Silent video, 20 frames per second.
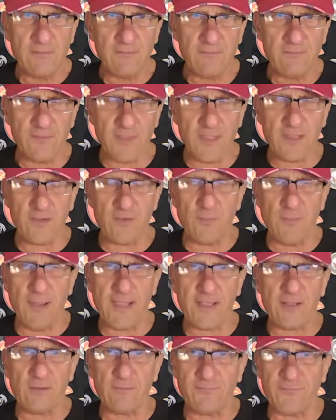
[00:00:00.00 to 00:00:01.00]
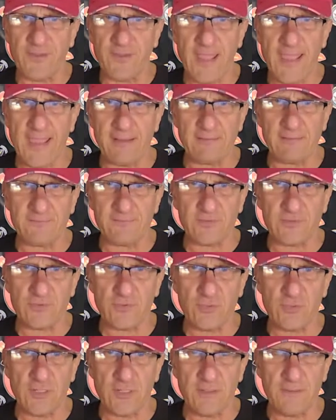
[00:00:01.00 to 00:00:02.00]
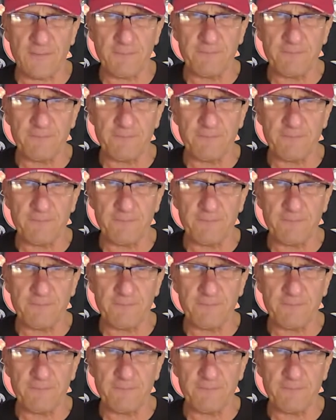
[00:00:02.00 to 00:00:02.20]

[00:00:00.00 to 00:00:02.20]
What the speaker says: Thank you, Michael, for that, for sure.